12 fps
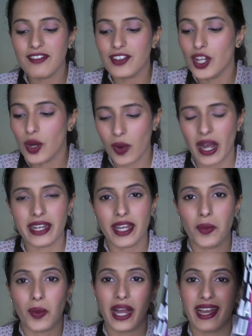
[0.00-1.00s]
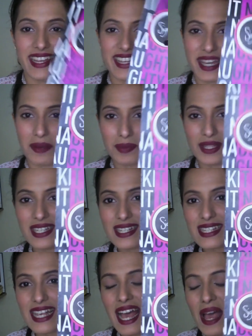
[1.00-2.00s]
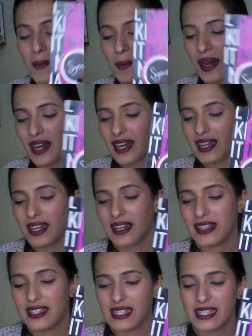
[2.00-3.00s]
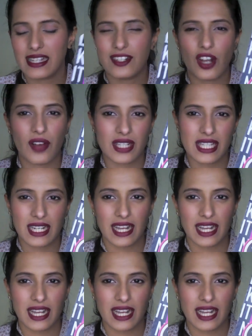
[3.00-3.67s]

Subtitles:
no idea why I kept this, but this is a travel set.